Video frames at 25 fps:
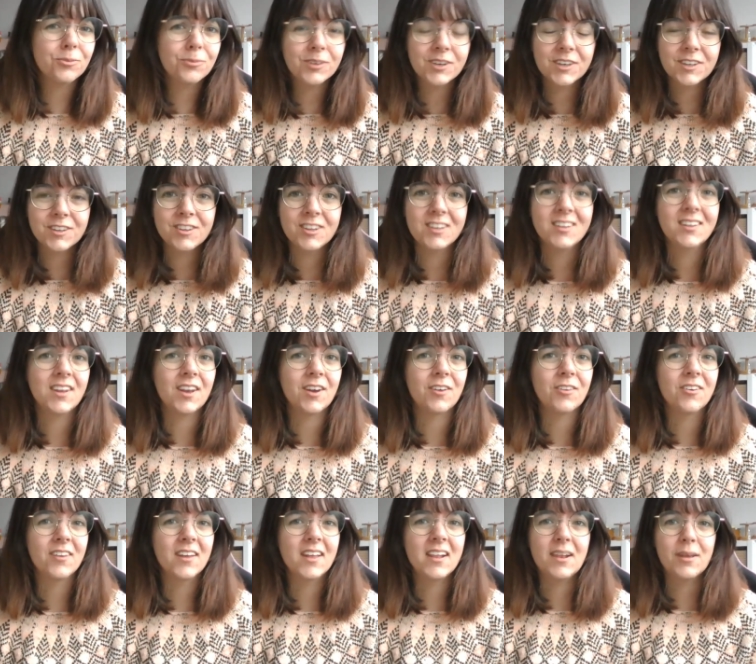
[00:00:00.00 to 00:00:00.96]
what is it
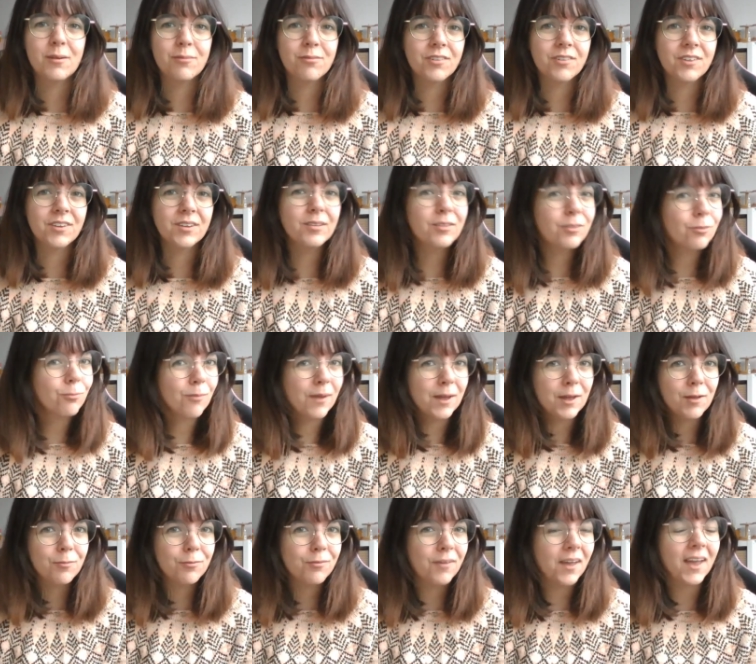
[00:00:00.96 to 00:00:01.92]
now, 11,
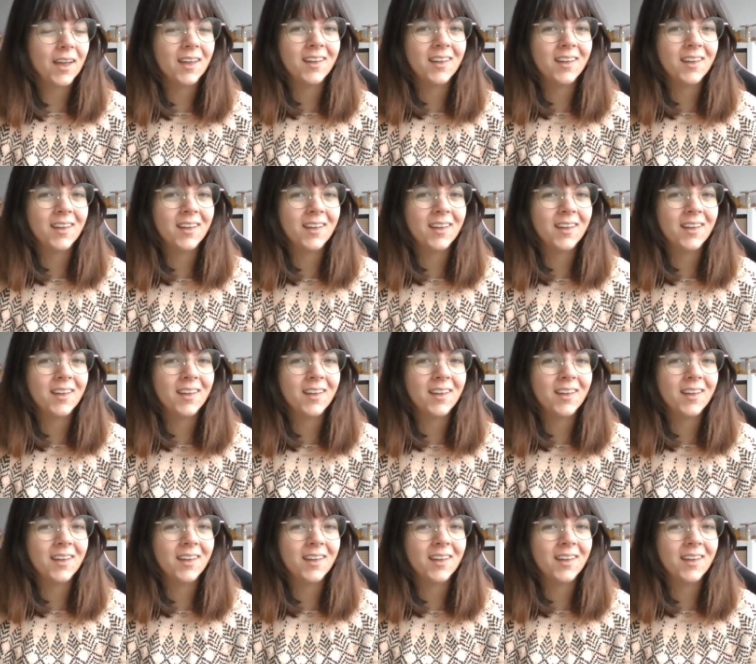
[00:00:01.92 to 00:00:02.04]
12?